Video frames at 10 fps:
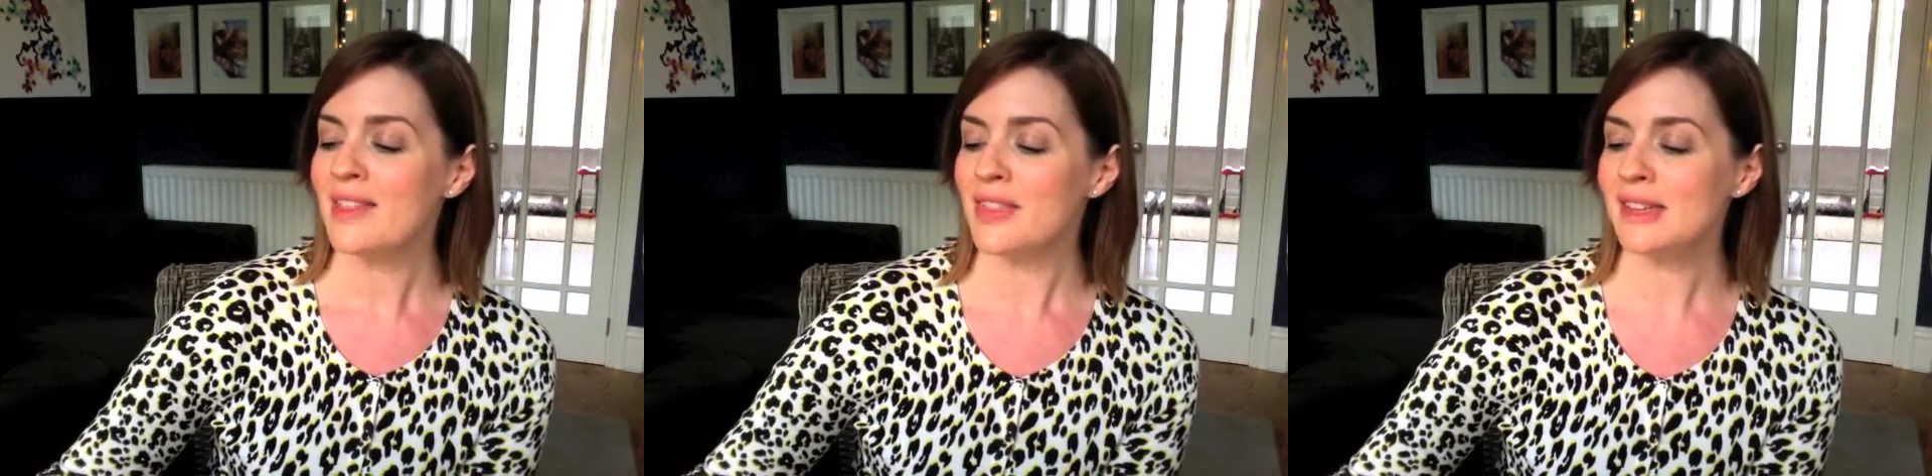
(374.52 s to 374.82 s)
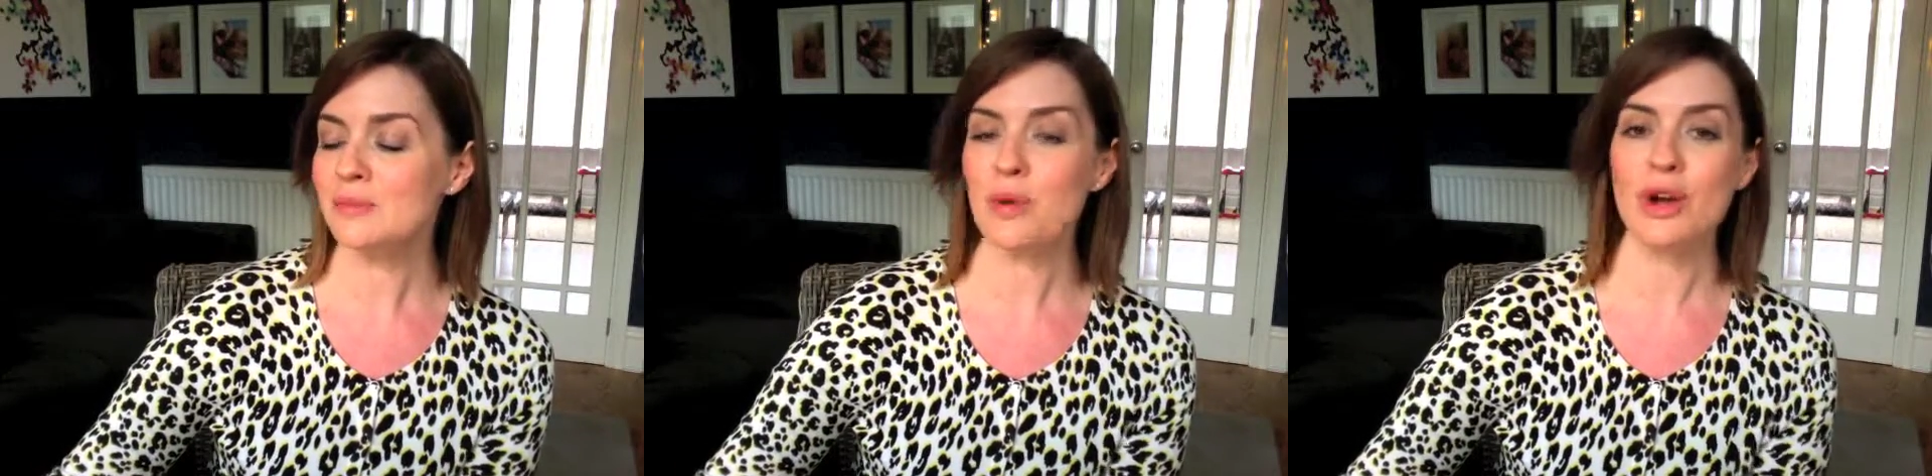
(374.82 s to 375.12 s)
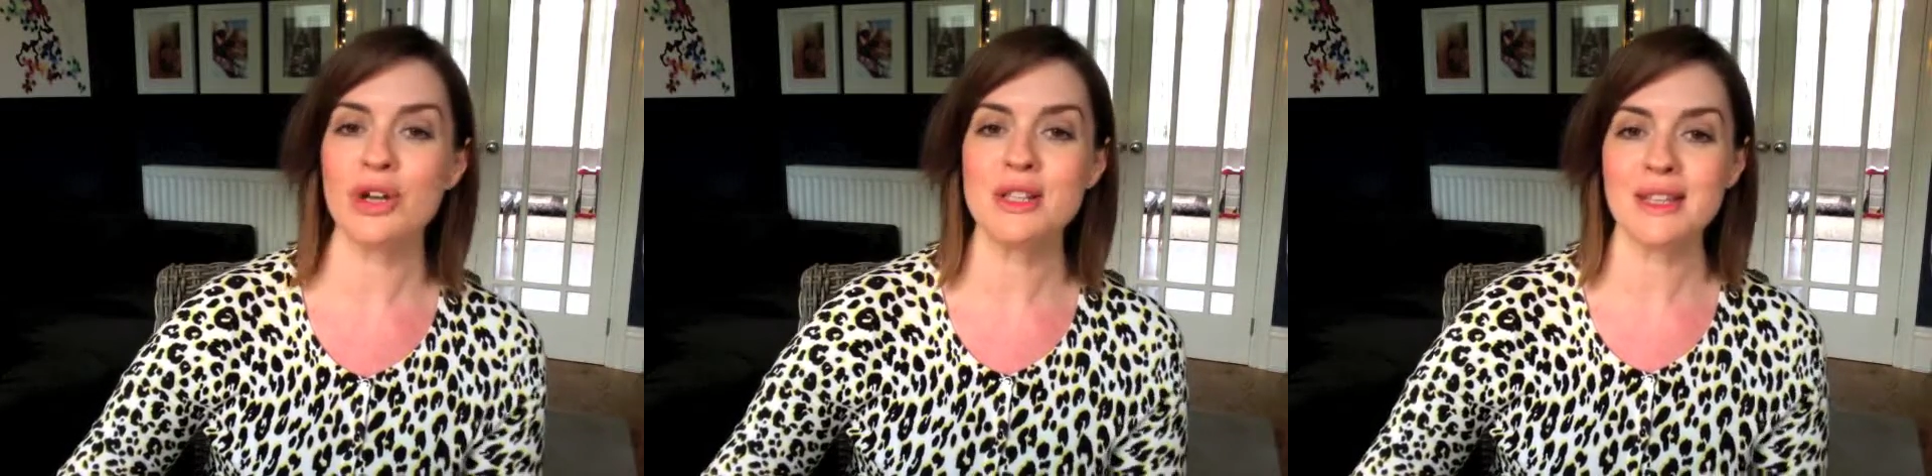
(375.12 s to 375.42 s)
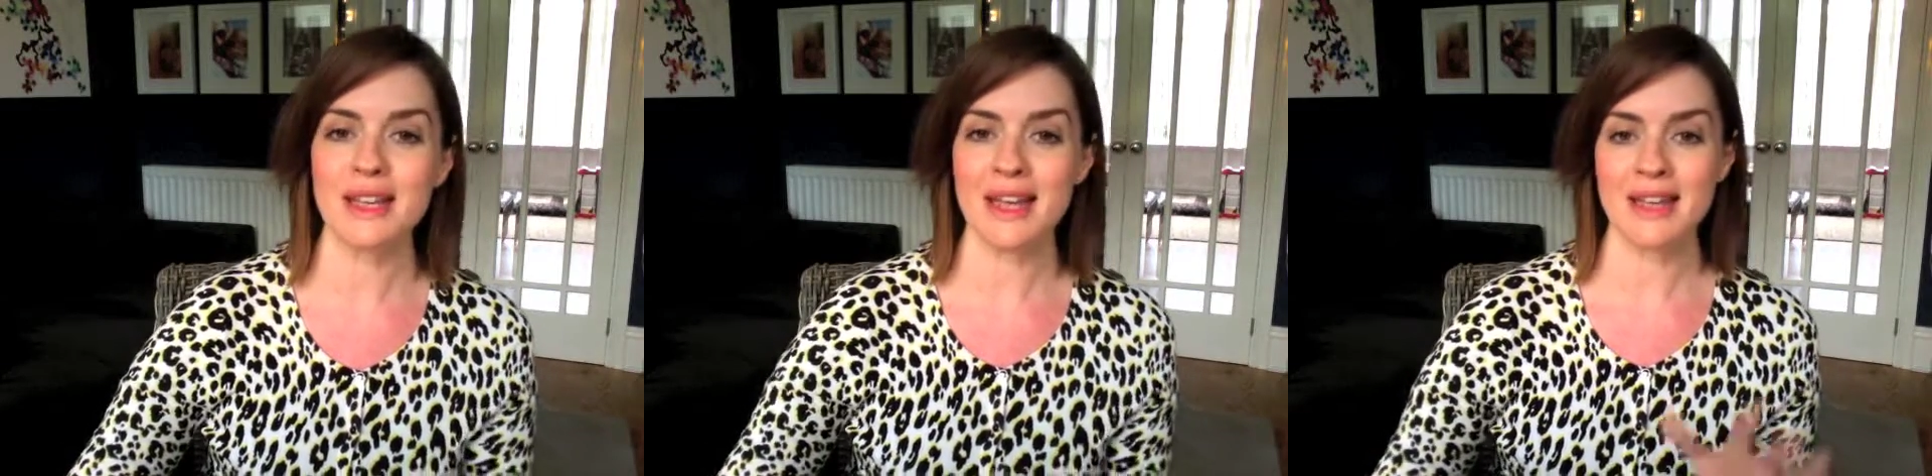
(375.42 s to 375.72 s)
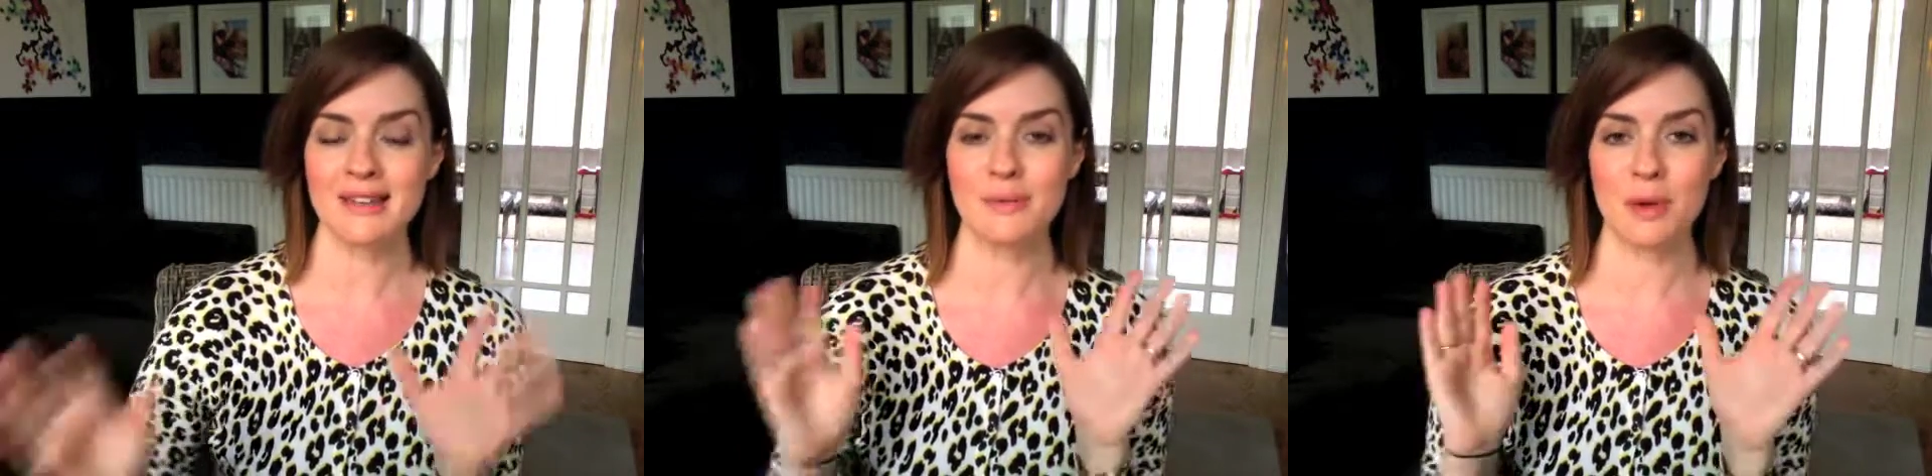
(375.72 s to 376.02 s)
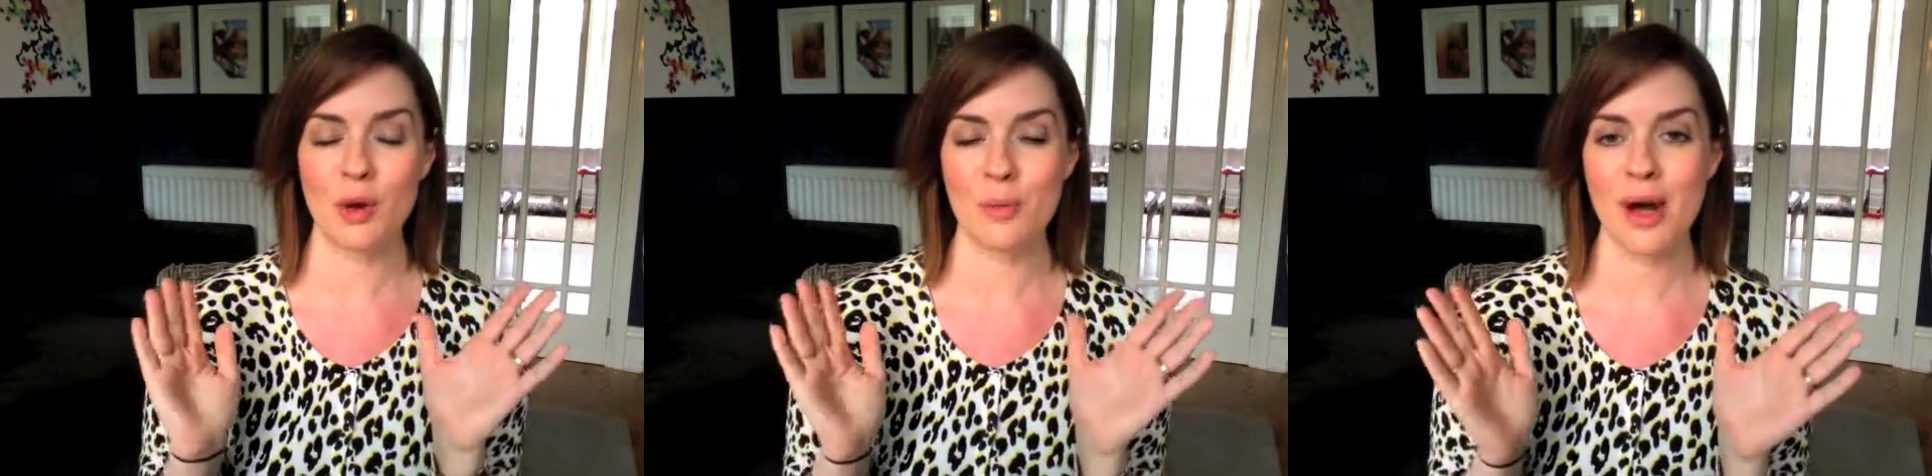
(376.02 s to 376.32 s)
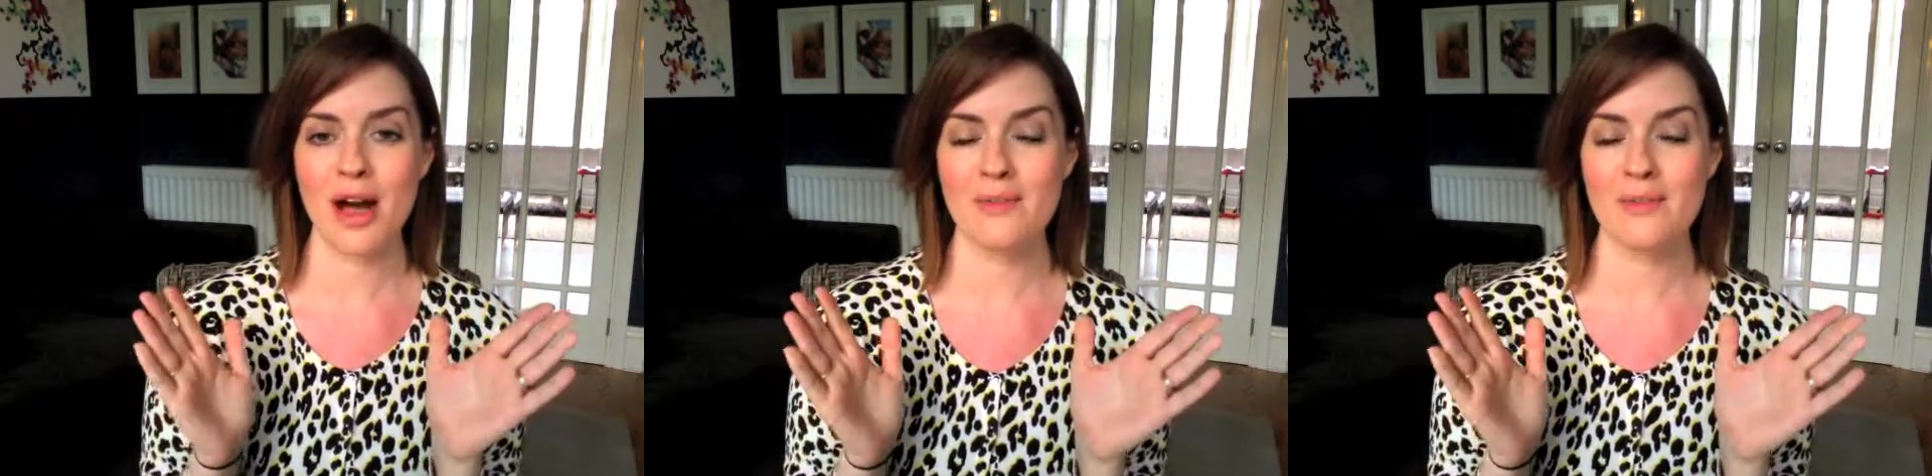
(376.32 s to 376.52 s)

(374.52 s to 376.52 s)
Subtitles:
This product has become part